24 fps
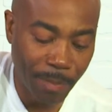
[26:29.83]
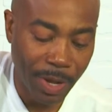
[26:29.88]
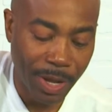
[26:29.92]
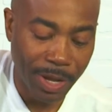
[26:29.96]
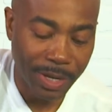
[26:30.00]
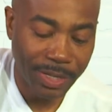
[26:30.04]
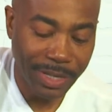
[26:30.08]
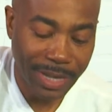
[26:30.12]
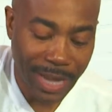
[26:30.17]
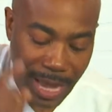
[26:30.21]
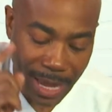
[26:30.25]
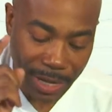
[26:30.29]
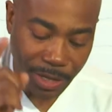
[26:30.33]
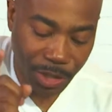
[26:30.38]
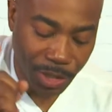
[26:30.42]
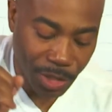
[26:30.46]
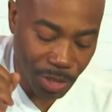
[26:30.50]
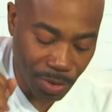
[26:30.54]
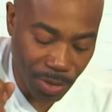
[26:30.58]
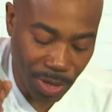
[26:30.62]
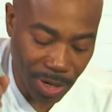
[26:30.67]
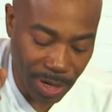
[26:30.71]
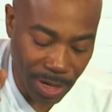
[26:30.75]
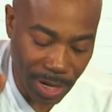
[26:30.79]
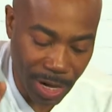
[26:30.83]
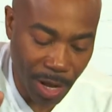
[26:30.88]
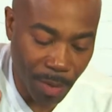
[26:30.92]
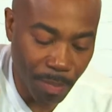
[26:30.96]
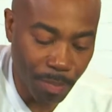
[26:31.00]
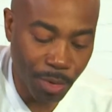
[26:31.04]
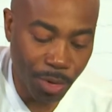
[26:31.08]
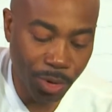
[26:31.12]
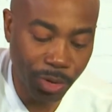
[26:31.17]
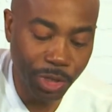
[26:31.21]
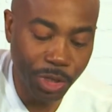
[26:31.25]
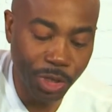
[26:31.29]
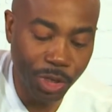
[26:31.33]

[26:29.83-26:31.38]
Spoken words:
Text to the number